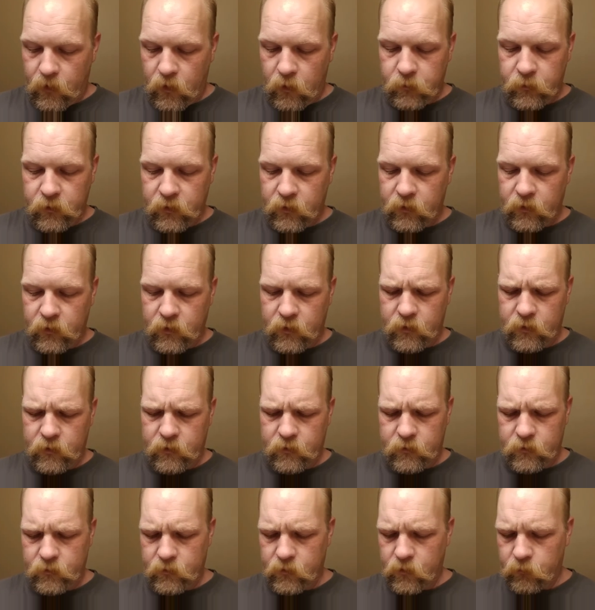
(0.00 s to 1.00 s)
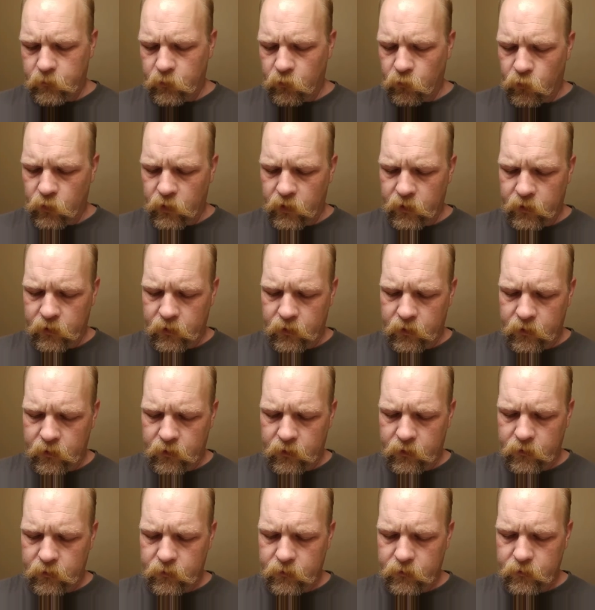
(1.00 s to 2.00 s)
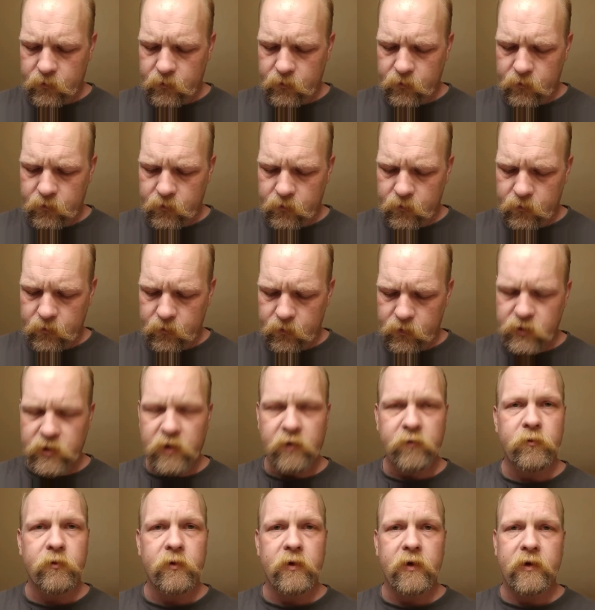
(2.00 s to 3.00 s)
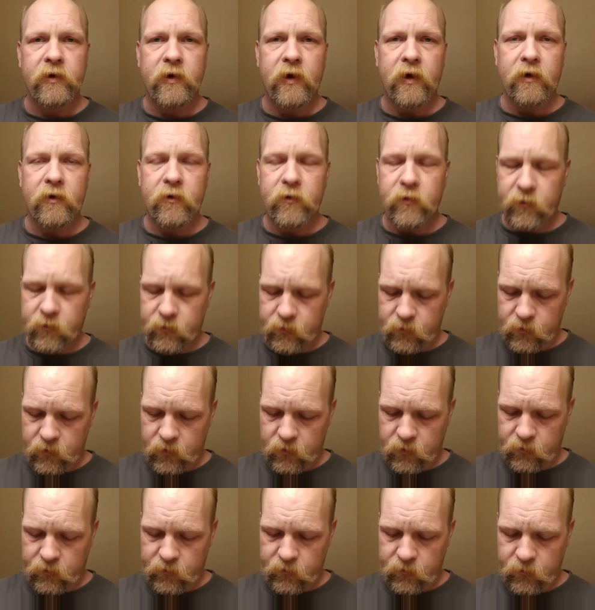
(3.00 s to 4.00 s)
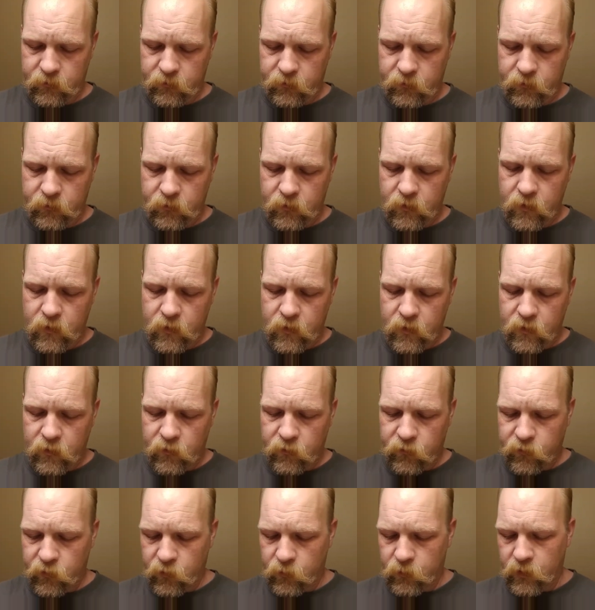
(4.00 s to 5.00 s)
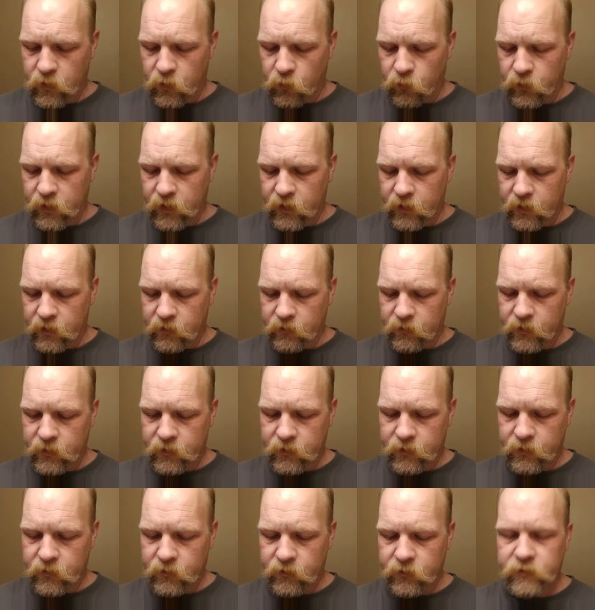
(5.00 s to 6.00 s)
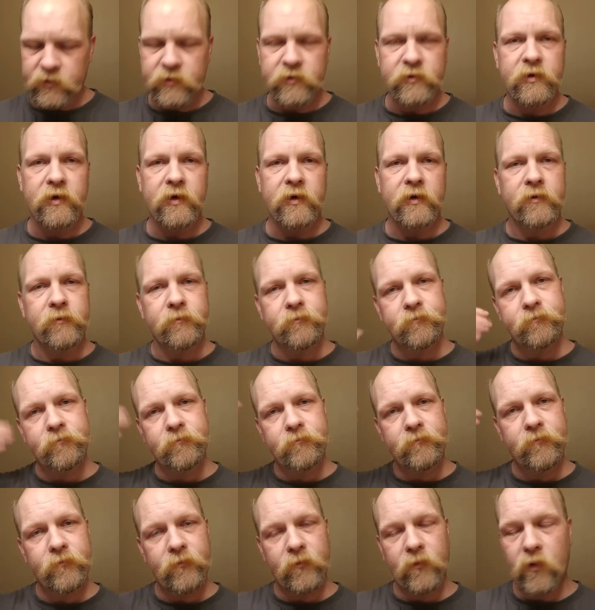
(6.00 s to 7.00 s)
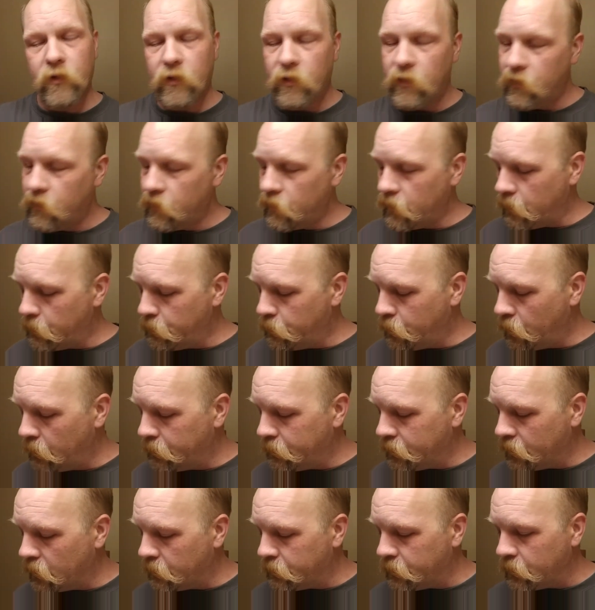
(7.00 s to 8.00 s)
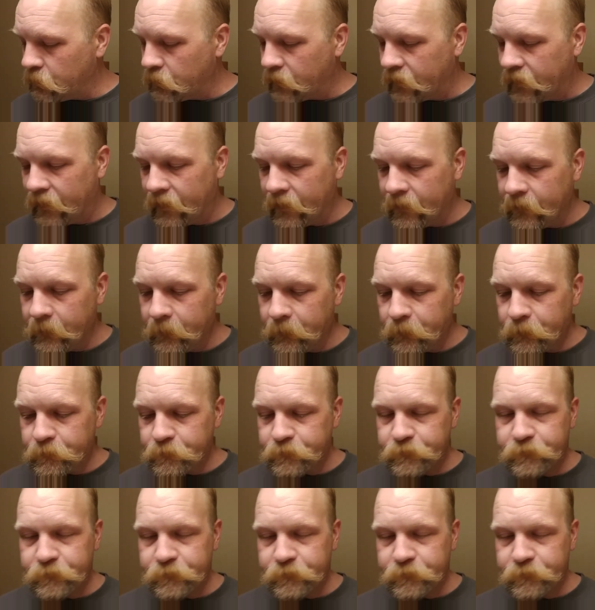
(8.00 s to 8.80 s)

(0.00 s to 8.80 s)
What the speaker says: I've been wanting a shave with a Tech for about a week now. I don't know, it just kind of kept popping up in my head.